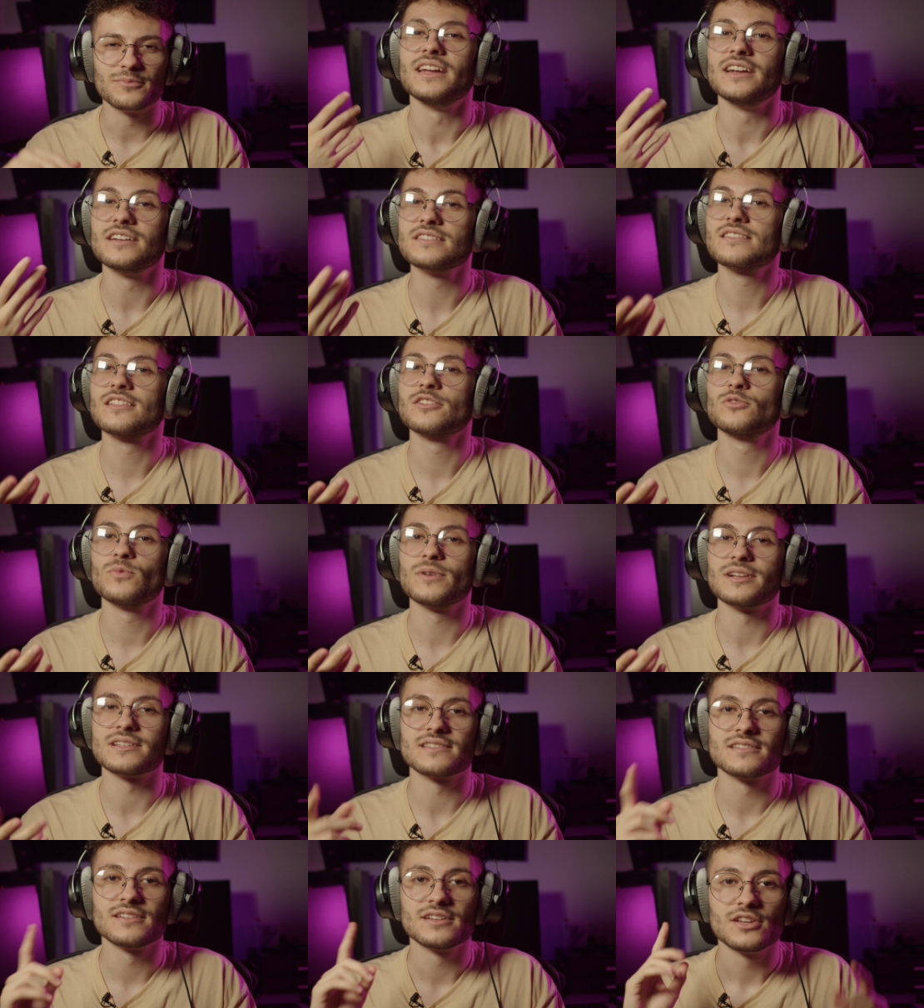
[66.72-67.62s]
here's the
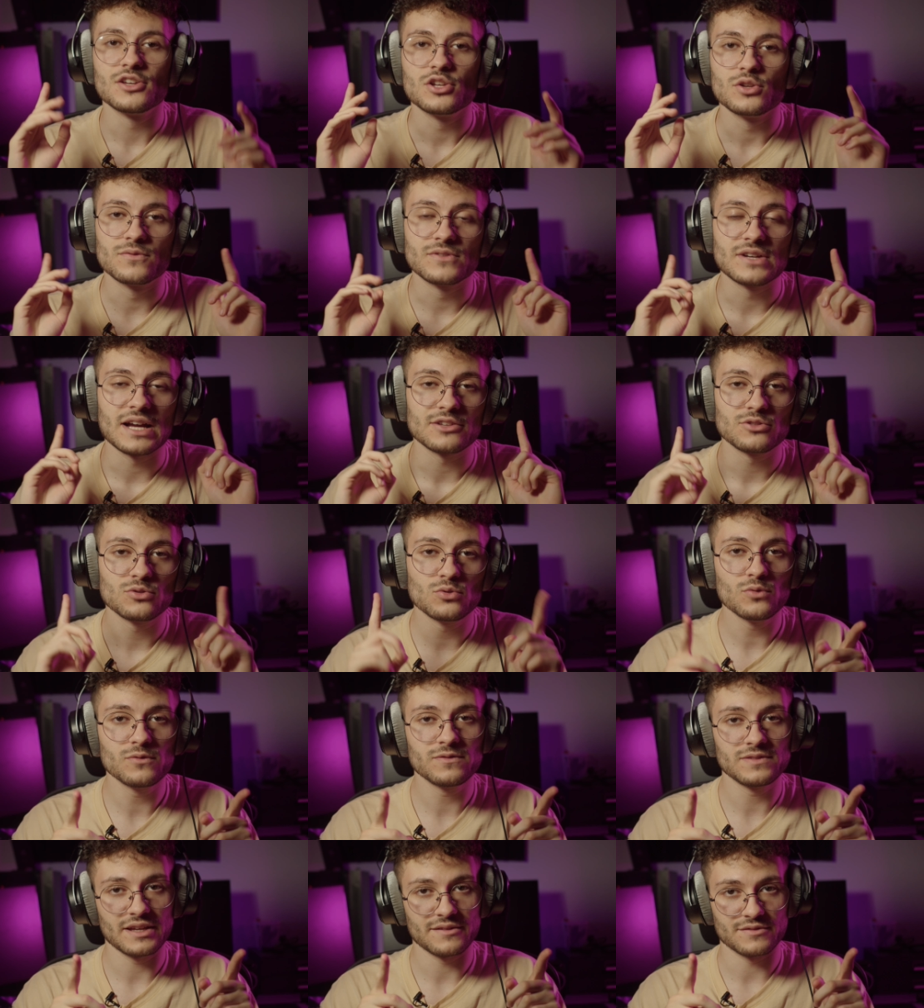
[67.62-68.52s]
twist. You've got two
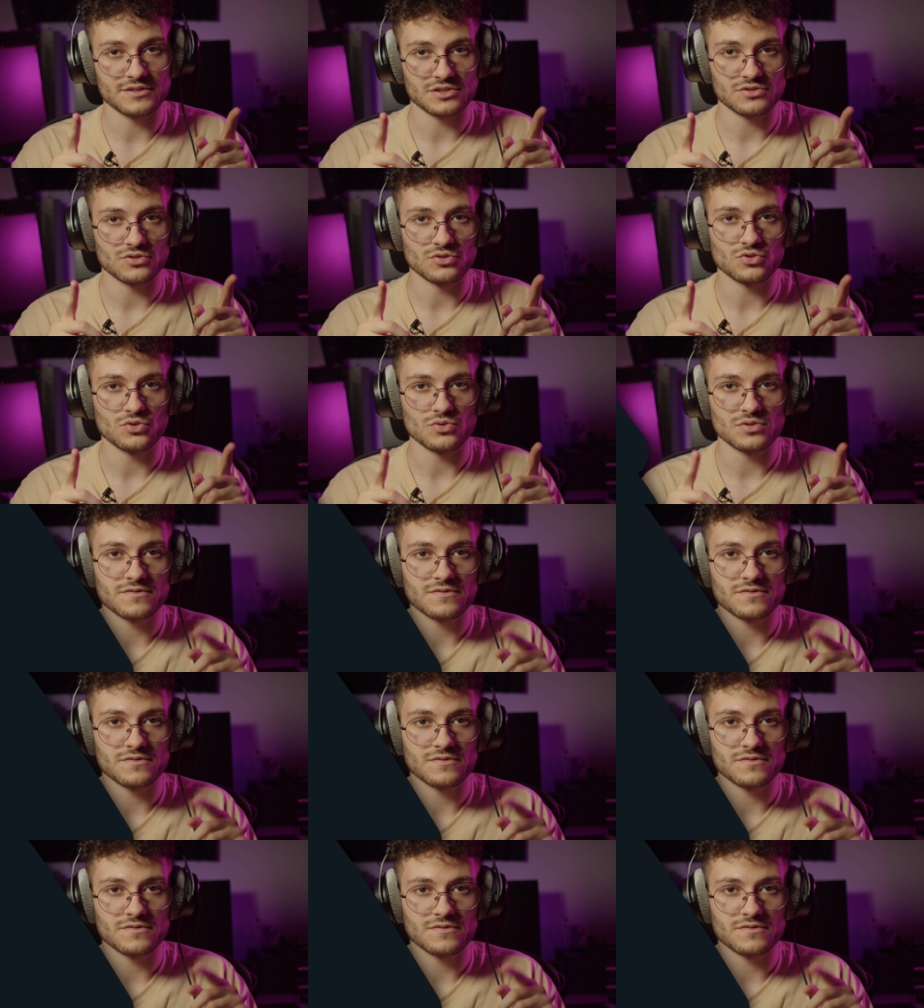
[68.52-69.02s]
flavors to choose